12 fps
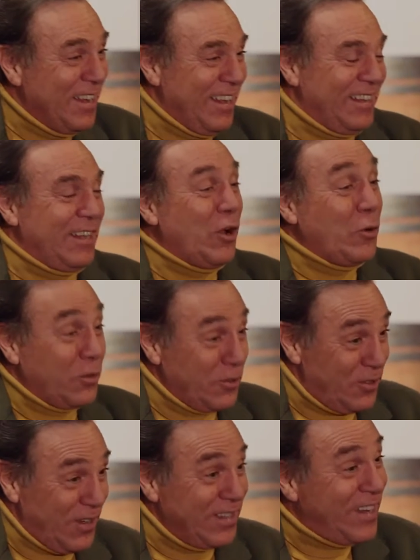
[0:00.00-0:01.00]
And the owner
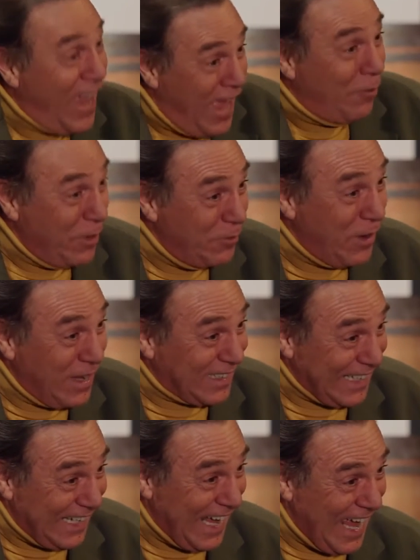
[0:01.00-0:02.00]
said, "Yeah, we want
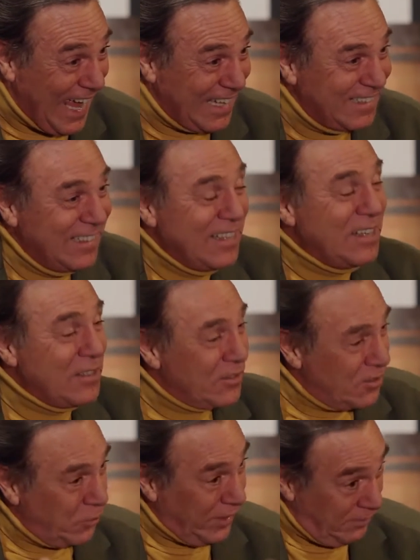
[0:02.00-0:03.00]
the cat."
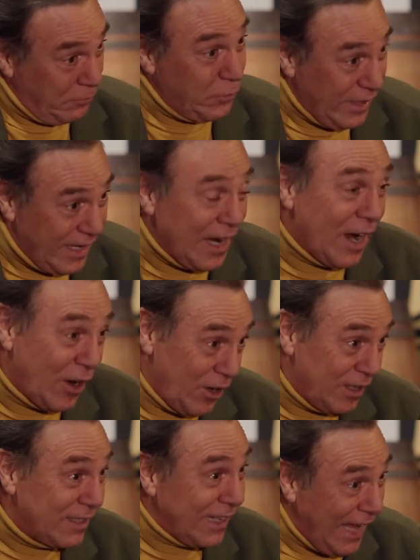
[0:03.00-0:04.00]
So we
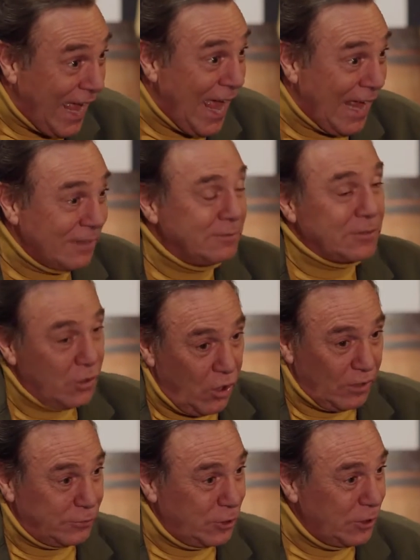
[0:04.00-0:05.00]
inherited the cat, and
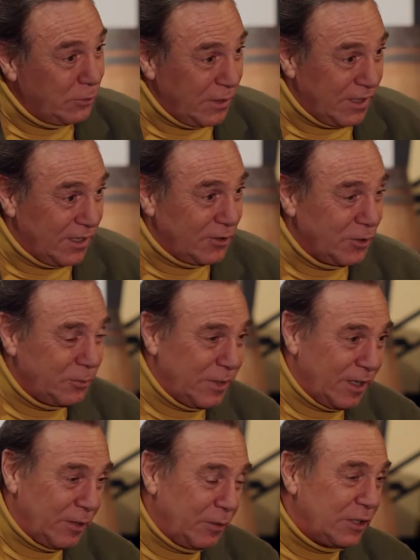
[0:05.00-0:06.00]
off she went on her
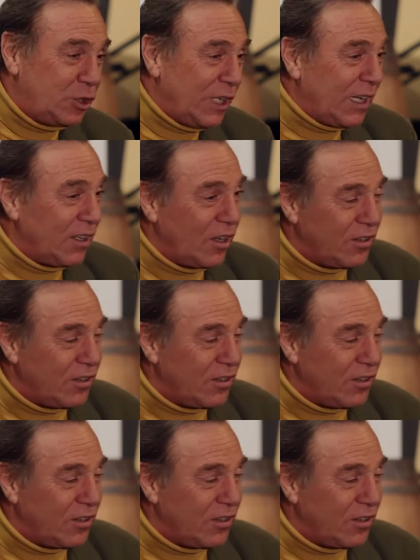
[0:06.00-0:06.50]
merry way. She had